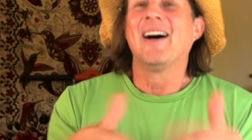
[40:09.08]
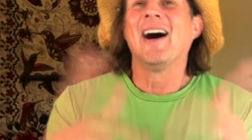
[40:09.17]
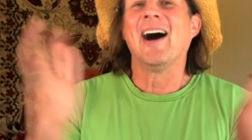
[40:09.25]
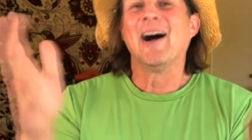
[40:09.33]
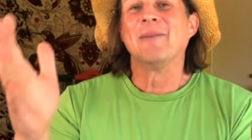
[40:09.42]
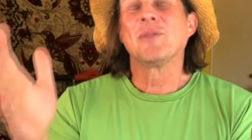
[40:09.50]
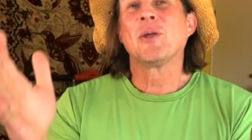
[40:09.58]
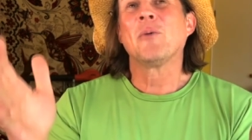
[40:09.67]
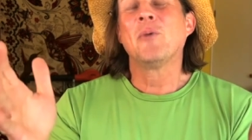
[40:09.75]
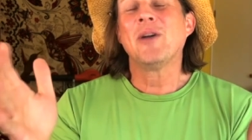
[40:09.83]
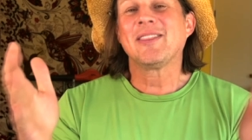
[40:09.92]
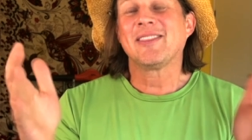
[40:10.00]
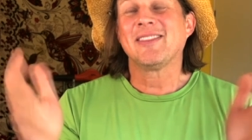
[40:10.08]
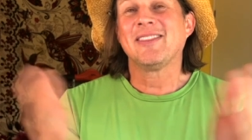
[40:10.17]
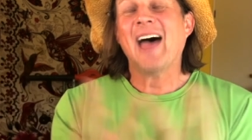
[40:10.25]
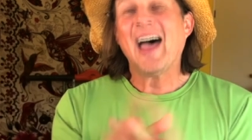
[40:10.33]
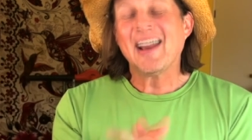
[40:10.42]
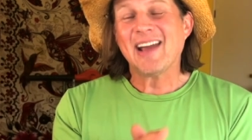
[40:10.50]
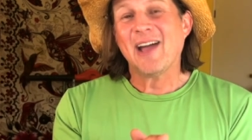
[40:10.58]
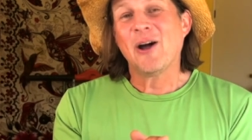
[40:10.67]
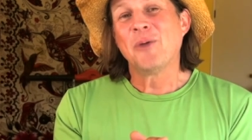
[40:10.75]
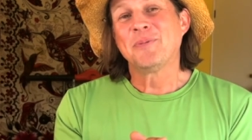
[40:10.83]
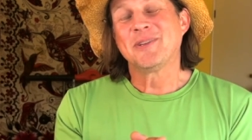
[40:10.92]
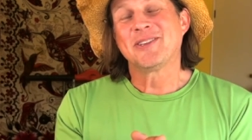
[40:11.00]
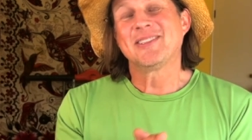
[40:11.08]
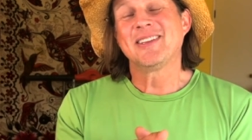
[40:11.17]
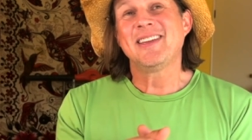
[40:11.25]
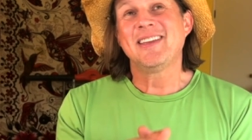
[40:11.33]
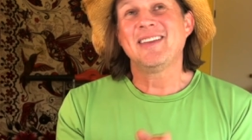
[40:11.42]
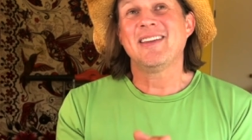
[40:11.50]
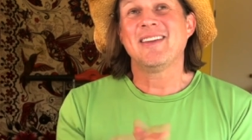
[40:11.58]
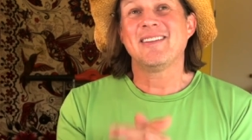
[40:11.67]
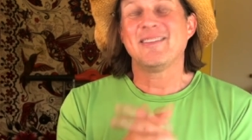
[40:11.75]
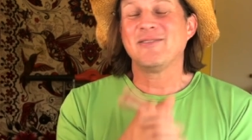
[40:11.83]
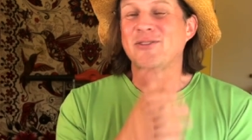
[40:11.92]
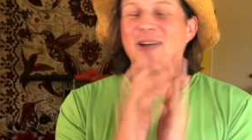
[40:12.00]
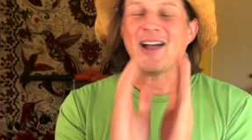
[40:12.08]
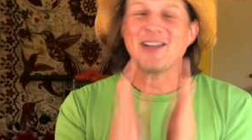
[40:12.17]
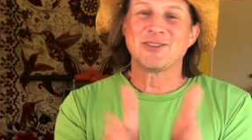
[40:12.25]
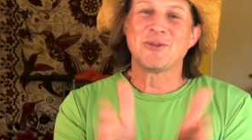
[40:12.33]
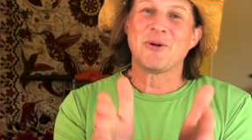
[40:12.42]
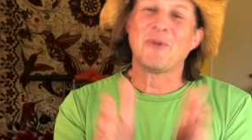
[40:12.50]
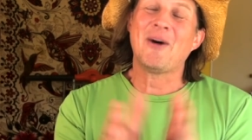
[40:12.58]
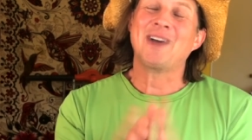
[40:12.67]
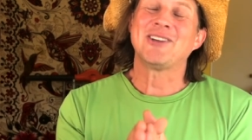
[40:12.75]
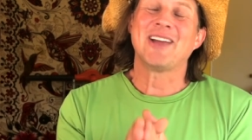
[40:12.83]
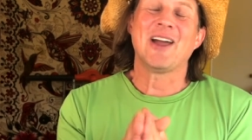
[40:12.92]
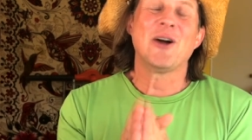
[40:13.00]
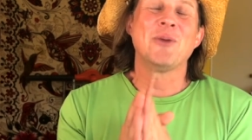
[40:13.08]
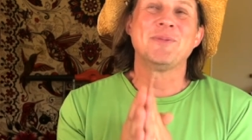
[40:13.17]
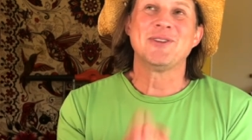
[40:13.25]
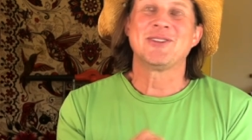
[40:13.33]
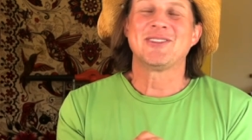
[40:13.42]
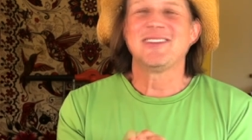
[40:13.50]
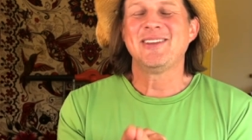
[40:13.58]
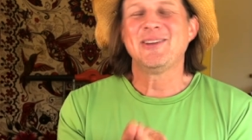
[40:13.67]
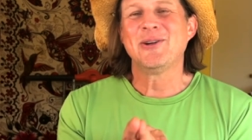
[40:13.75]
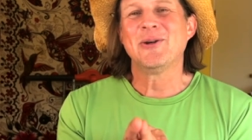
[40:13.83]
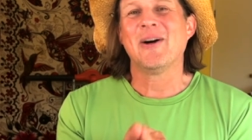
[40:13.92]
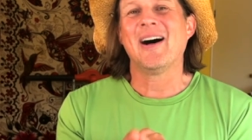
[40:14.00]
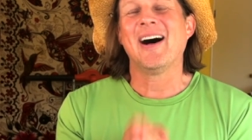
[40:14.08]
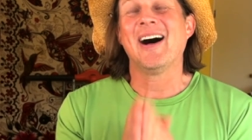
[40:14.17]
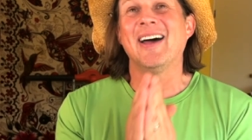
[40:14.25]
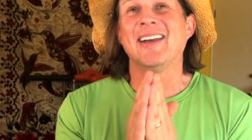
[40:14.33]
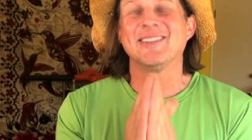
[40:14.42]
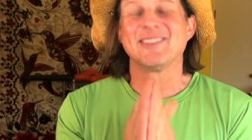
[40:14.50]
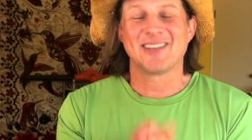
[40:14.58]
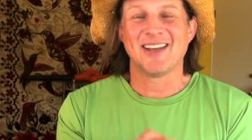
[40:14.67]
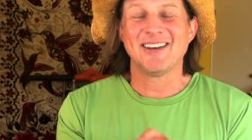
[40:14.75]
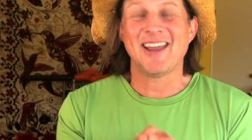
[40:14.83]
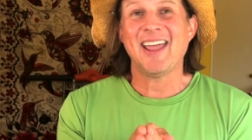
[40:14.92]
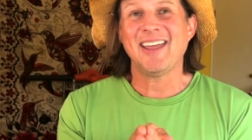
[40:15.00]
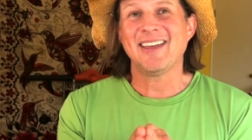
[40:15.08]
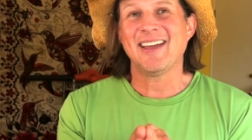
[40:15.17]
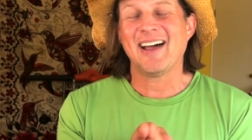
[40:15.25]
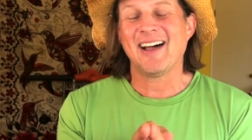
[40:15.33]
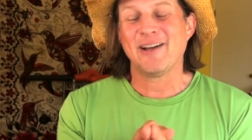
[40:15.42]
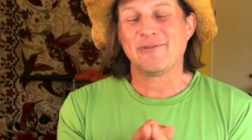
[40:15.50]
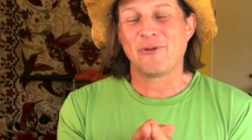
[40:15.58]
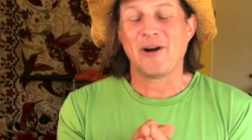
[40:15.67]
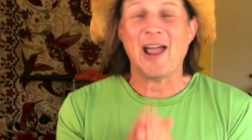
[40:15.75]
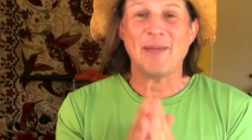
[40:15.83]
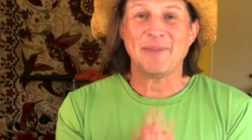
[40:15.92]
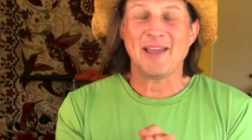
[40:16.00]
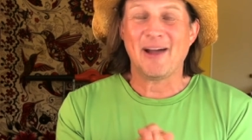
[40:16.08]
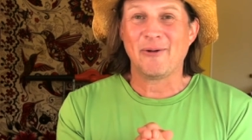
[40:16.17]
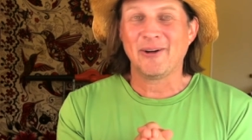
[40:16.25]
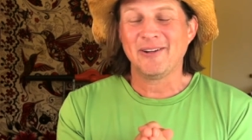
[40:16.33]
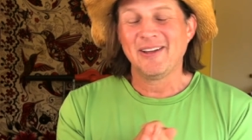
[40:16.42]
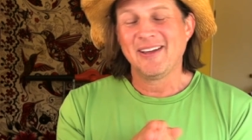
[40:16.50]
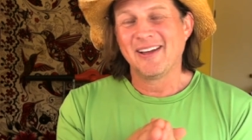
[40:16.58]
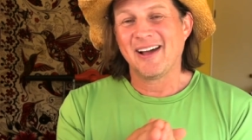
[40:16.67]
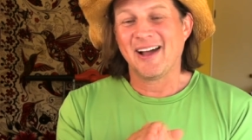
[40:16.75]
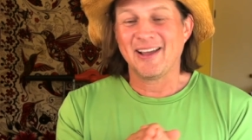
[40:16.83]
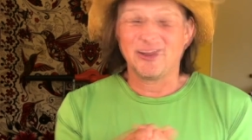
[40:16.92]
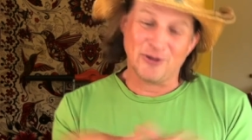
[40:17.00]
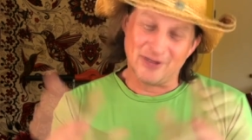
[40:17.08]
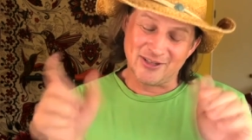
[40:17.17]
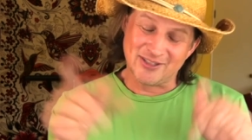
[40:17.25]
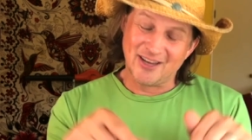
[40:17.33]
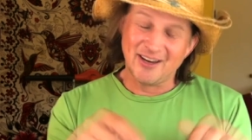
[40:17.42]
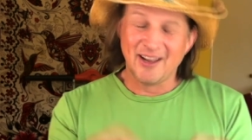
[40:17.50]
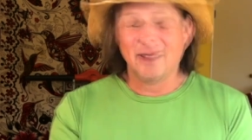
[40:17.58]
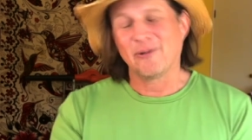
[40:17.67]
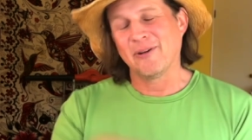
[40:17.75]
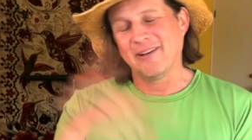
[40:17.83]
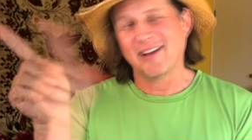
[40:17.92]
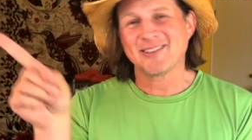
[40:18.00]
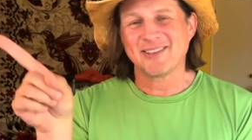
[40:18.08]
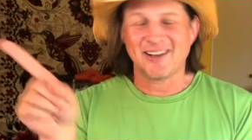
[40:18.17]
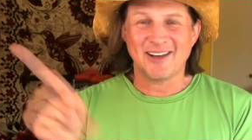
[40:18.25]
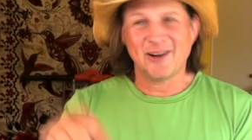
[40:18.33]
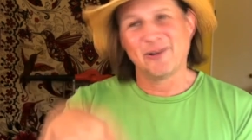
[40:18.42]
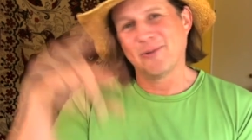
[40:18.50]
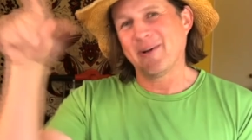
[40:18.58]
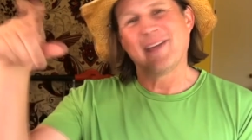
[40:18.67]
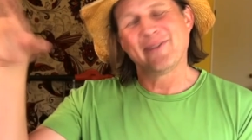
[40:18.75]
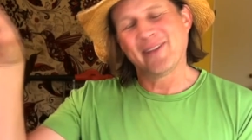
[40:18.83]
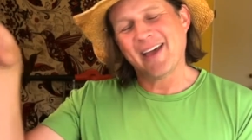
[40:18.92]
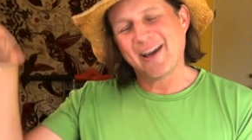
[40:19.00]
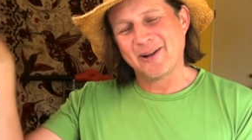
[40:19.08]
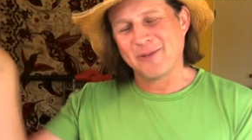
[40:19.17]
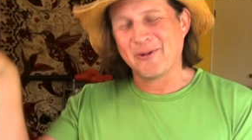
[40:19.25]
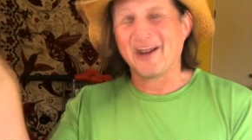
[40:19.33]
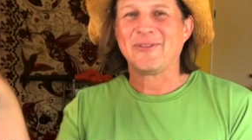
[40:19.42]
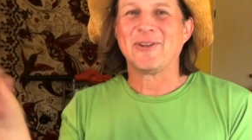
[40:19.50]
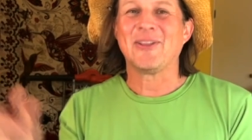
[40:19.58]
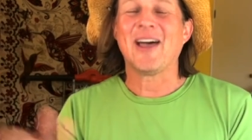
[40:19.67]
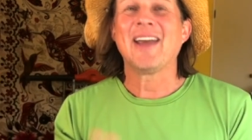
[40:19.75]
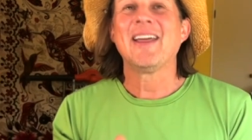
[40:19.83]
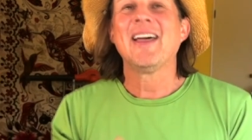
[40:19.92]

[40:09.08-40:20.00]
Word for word: um, with that, I hope to see you guys who are watching, I hope to see you on Sunday uh, for happy hour, uh, either this Sunday or next Sunday or the one after that or the one after that.